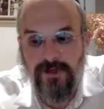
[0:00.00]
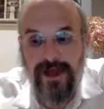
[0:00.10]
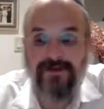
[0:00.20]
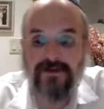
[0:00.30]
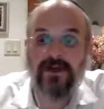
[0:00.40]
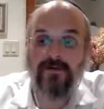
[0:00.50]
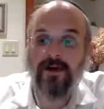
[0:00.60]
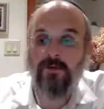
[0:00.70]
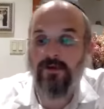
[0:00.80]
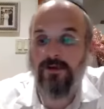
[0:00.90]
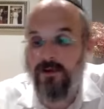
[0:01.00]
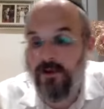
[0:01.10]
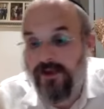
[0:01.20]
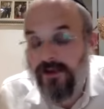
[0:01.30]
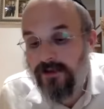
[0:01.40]
Answers the Gemara, and we'll conclude
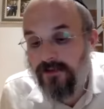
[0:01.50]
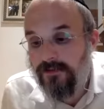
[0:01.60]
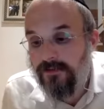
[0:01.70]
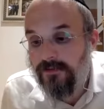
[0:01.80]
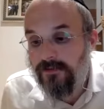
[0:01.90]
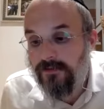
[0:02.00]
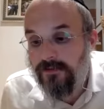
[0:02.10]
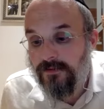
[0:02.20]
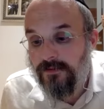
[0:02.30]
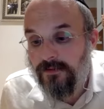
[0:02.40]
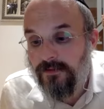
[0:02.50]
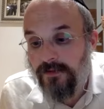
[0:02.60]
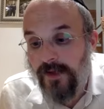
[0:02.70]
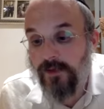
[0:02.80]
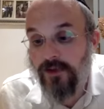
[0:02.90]
over here.
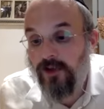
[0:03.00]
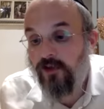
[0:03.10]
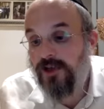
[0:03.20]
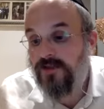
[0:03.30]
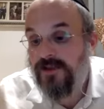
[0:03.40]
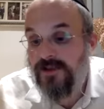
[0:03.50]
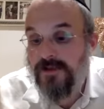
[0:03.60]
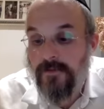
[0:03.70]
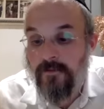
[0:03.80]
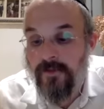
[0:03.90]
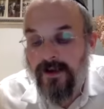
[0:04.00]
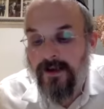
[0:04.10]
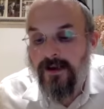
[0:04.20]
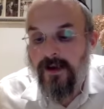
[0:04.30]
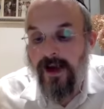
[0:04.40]
And we'll look at the Taisus.
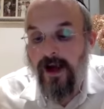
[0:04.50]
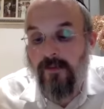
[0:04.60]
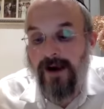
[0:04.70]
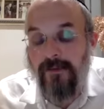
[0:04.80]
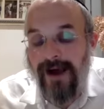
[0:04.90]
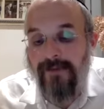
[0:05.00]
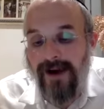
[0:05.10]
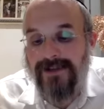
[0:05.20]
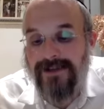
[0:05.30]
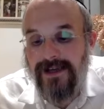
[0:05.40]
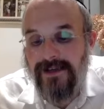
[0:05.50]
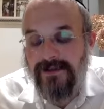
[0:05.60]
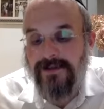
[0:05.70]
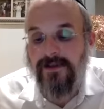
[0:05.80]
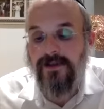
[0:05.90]
Amar Abai Abai
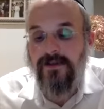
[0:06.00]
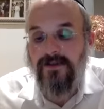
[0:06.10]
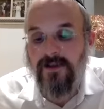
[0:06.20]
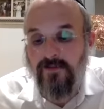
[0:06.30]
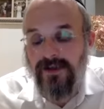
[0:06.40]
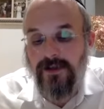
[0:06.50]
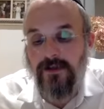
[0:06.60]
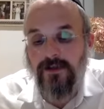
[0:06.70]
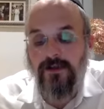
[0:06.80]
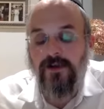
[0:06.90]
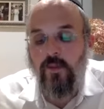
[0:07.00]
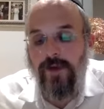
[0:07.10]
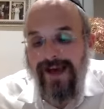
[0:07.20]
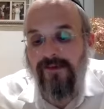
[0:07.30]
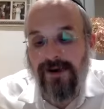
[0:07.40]
says, Gmiri, we
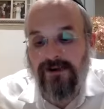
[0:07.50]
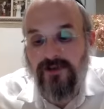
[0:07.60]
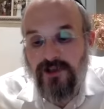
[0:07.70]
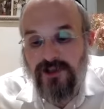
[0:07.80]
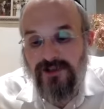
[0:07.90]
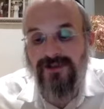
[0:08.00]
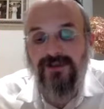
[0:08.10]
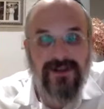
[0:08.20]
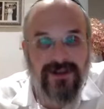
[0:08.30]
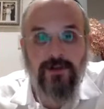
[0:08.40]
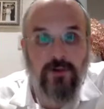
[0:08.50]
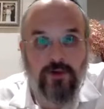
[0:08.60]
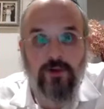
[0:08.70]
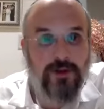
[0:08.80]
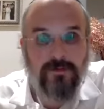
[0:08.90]
have it by tradition, ilu
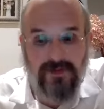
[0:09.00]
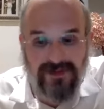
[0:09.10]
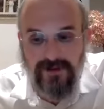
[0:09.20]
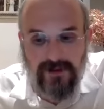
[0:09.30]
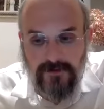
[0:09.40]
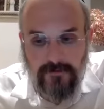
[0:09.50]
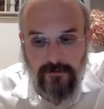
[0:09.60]
kule binyan,